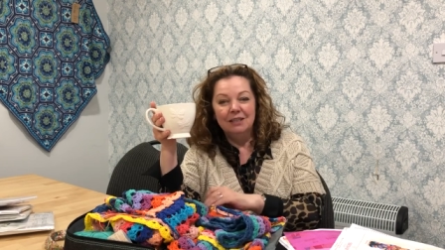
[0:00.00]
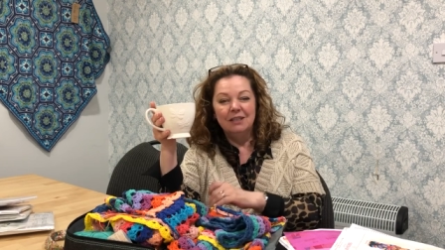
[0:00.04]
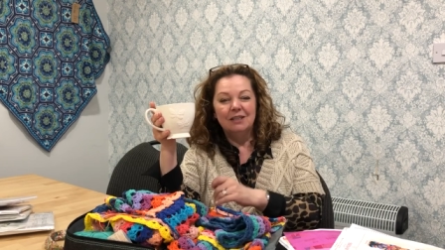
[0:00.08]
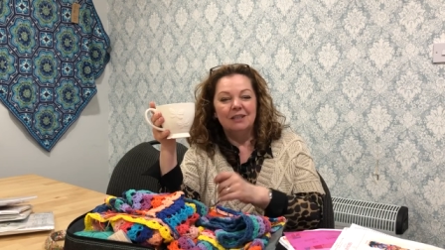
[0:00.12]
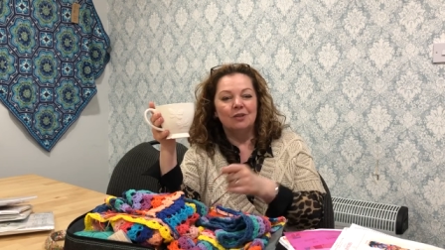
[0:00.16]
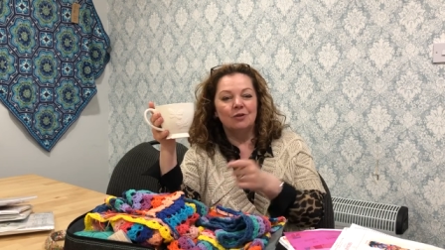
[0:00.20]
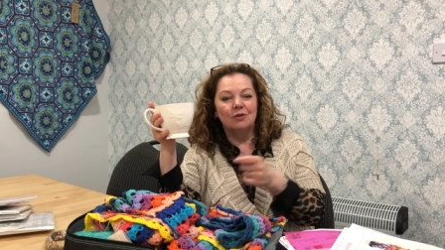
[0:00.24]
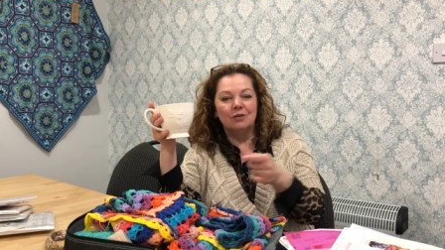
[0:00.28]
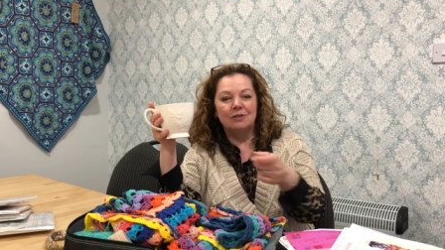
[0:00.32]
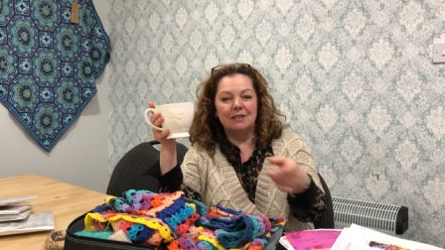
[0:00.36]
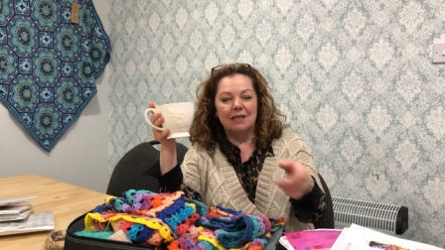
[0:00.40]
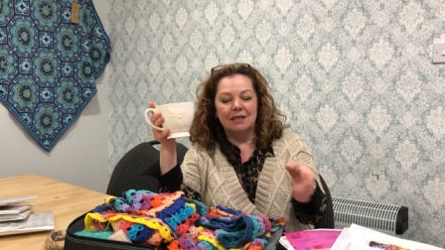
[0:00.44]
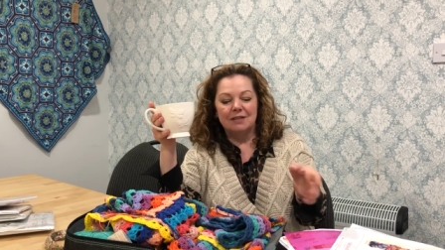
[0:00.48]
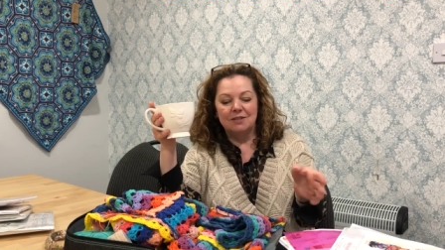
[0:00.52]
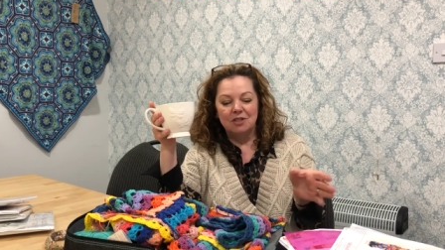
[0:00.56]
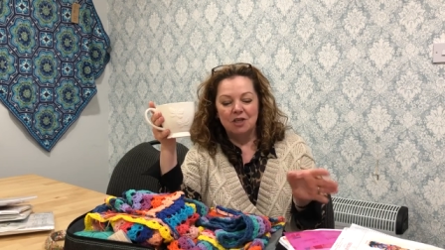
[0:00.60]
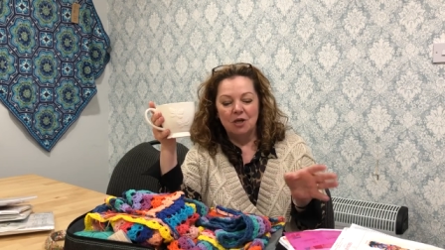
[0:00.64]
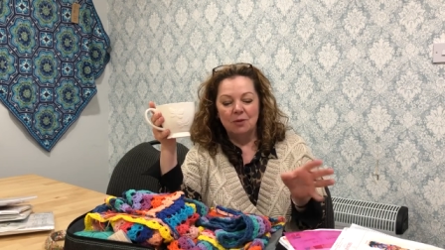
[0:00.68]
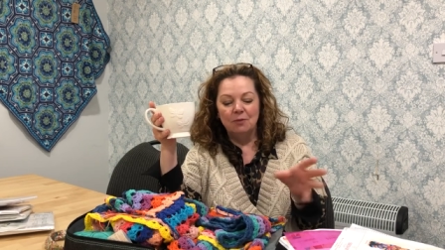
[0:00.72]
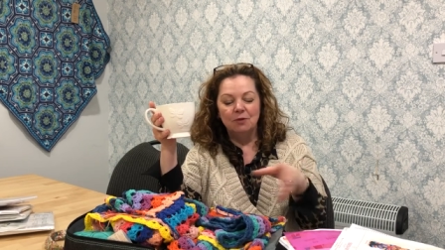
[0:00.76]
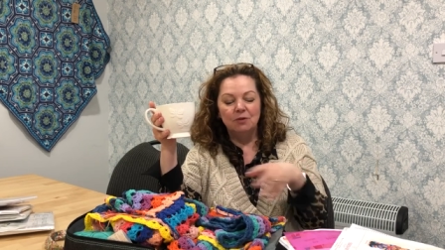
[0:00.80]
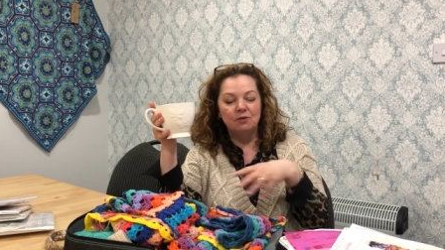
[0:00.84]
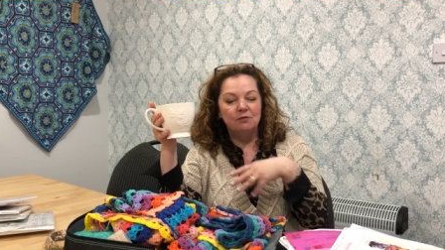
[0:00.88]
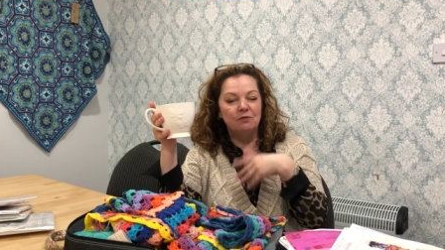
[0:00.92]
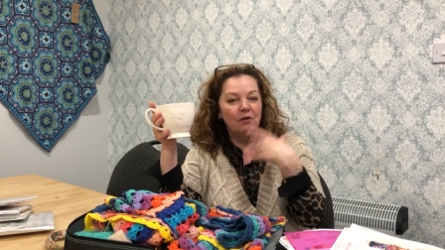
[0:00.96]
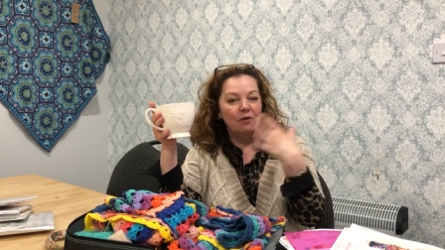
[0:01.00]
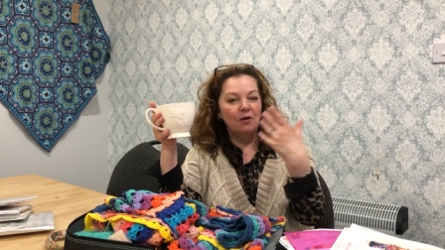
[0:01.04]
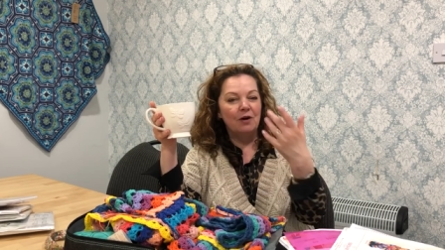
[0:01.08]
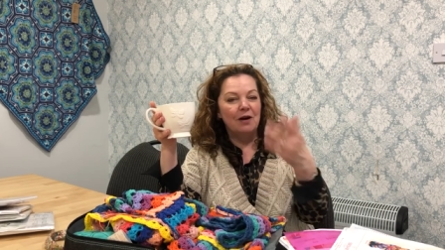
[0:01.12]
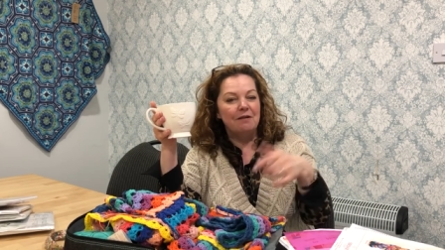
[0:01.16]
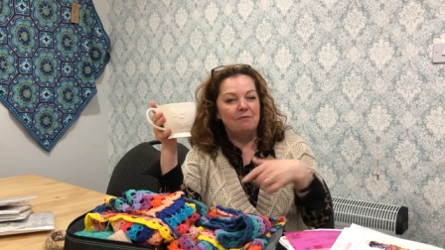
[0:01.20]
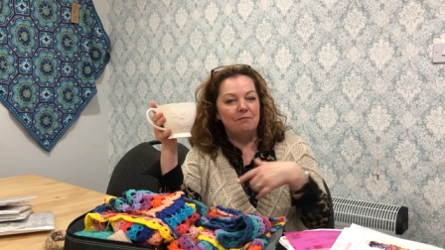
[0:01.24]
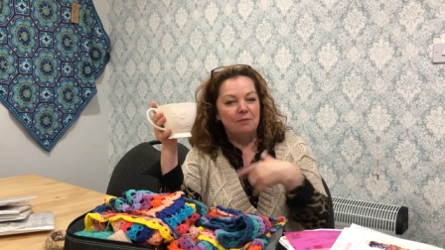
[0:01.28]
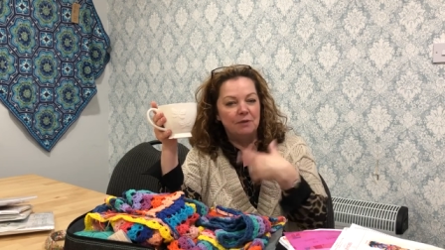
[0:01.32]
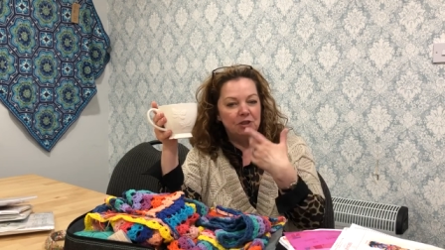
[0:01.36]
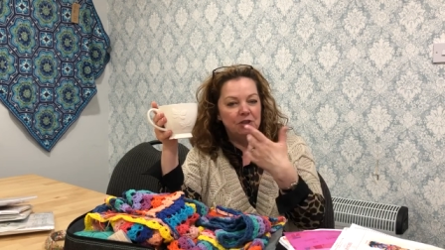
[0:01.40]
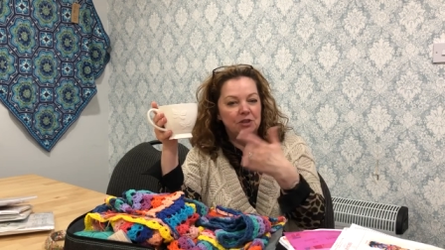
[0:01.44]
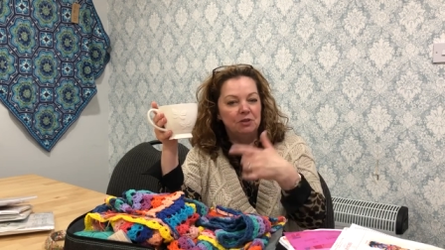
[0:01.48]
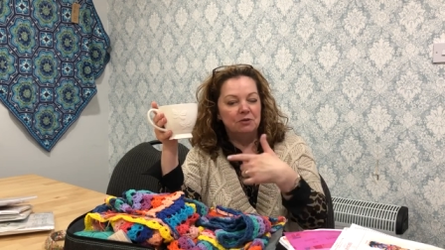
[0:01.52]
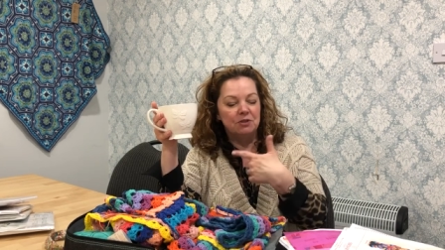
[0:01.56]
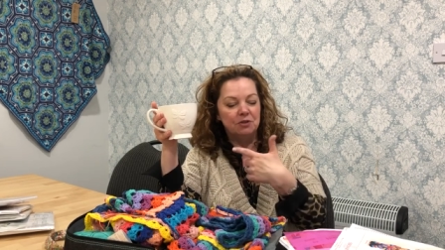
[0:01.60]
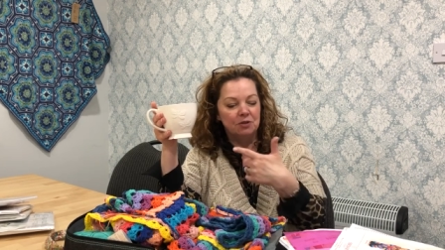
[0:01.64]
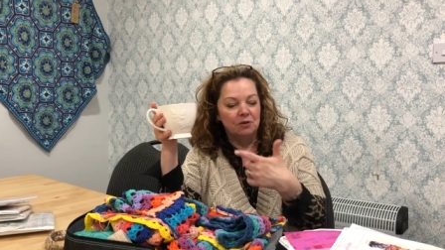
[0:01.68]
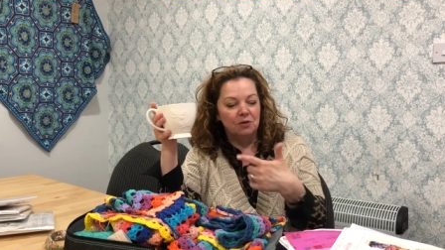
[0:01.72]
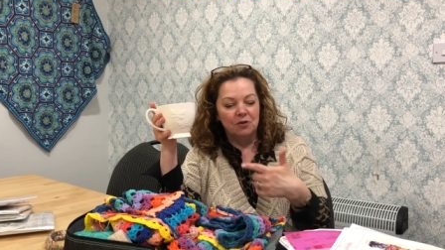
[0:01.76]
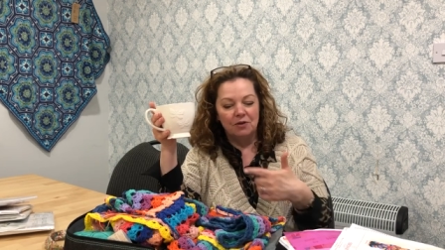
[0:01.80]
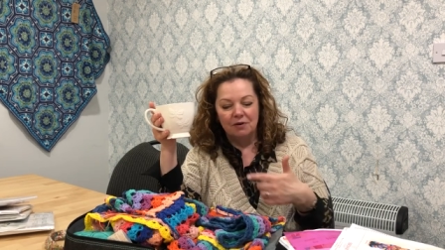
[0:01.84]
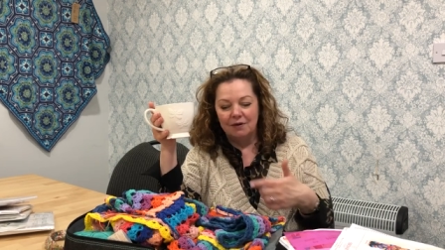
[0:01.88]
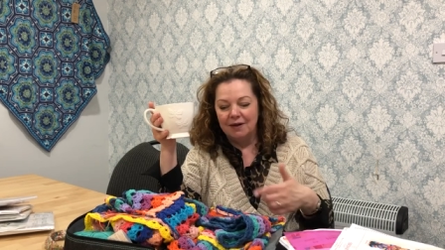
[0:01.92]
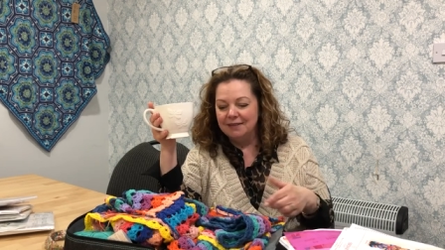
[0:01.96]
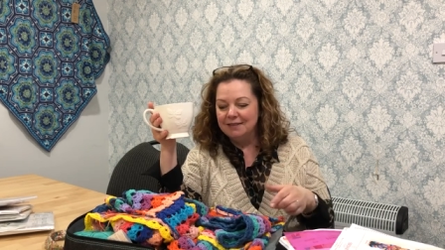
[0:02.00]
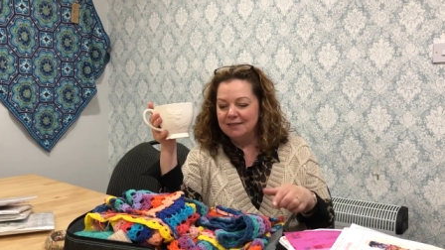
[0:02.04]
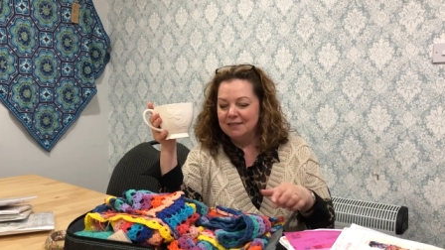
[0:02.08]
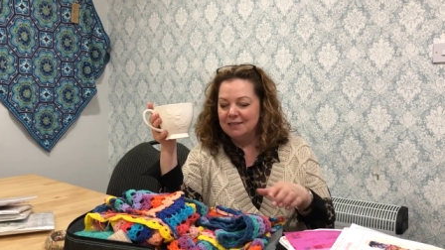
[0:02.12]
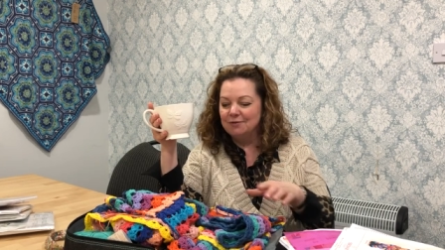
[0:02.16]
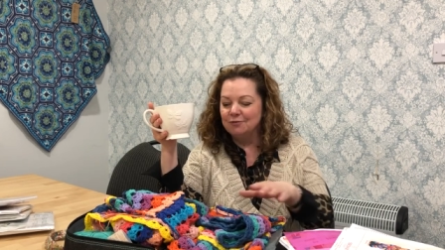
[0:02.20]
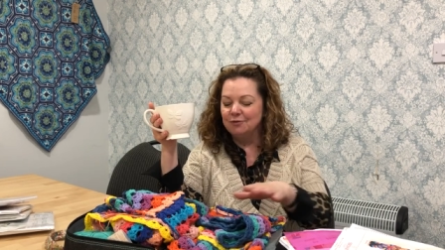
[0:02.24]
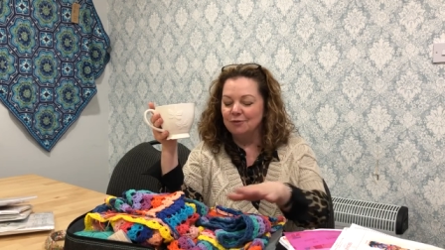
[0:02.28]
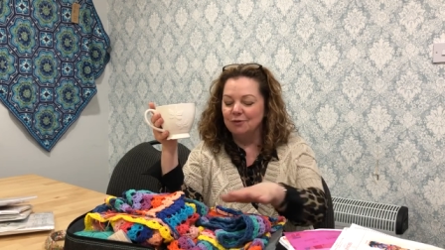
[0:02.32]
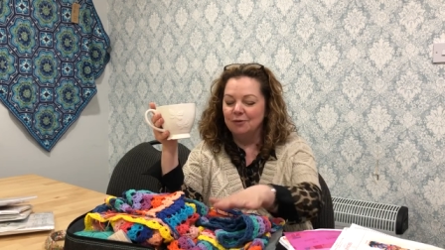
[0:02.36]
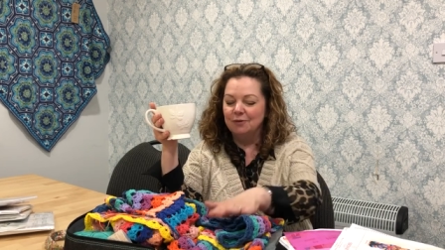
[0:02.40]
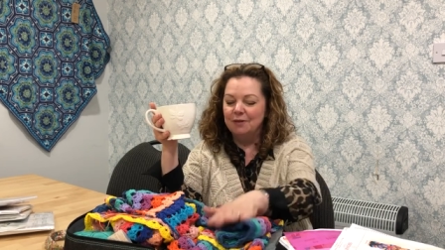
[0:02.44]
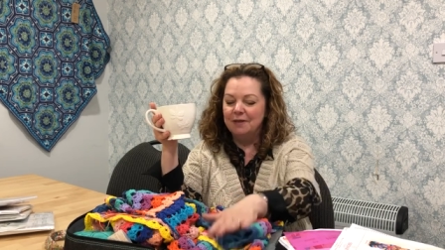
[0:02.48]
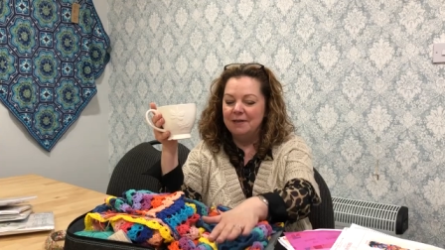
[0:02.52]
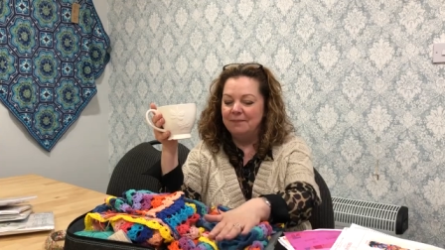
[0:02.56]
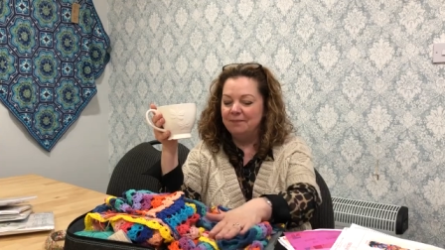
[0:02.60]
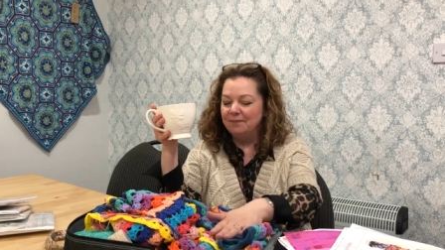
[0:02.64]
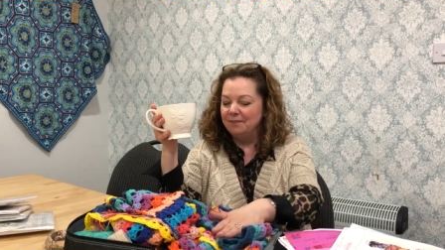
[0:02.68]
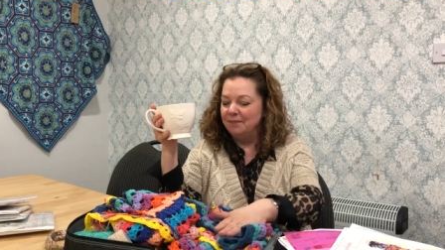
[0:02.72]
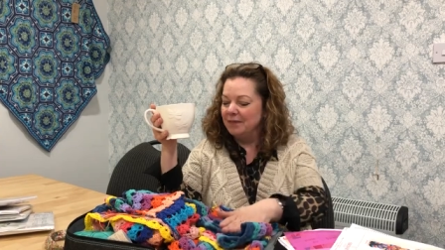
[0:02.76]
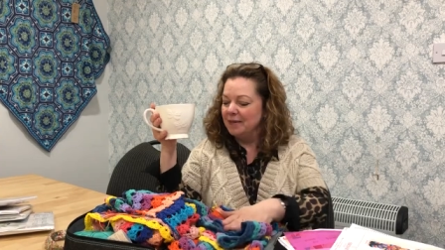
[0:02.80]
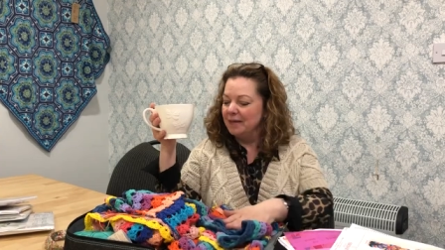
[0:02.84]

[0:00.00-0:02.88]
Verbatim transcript: looks like so much fun and everybody's using all their ends for it.